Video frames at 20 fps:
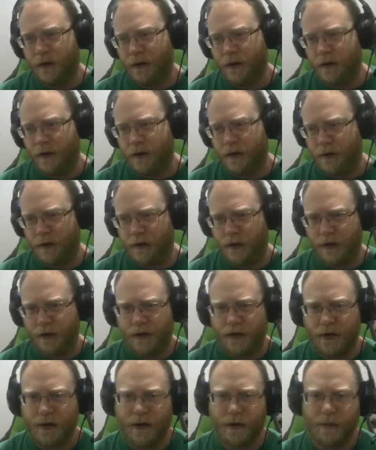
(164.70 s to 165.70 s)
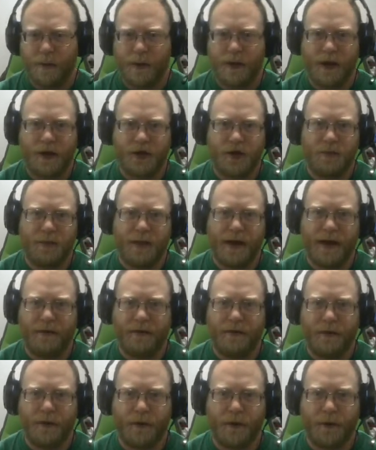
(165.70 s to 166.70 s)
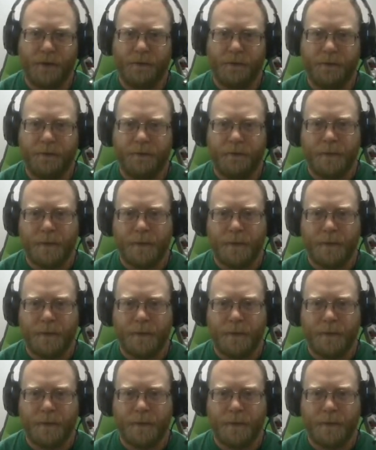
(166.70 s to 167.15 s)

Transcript: So there's another protection platform.